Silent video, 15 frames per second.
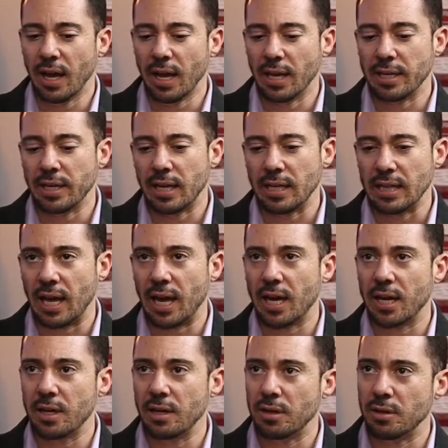And a
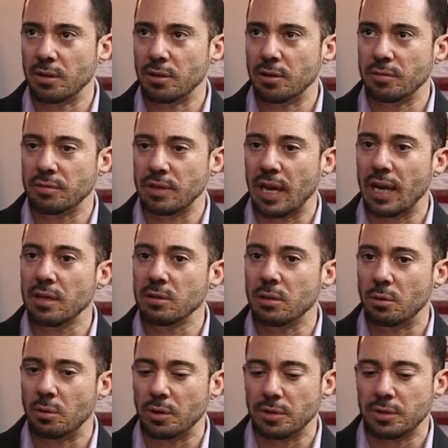lot of
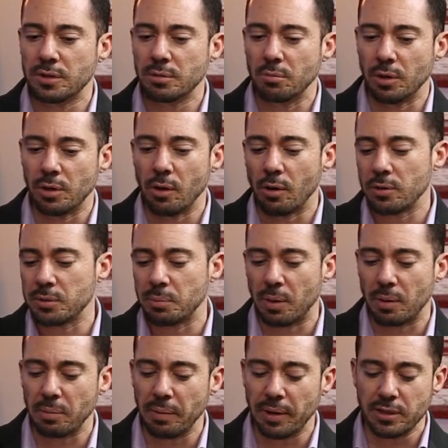landlords, regardless of
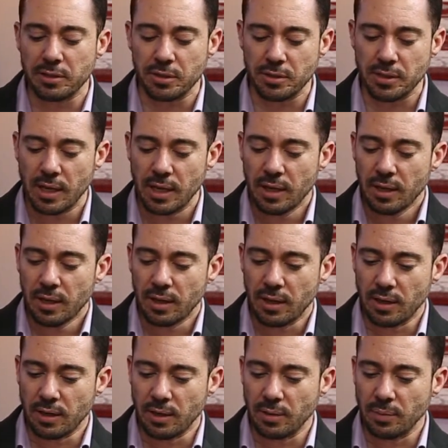property managers,
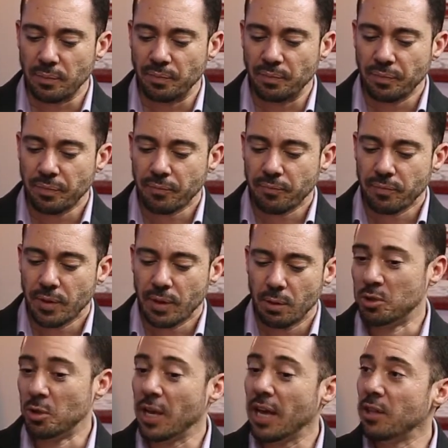
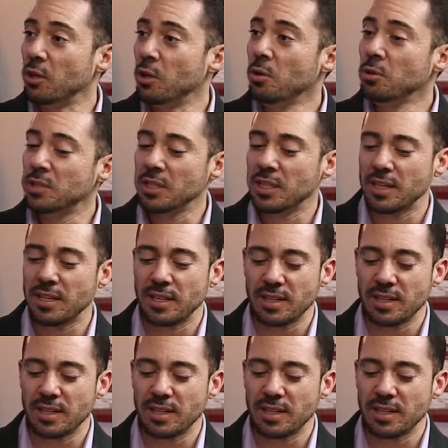so yeah, they're using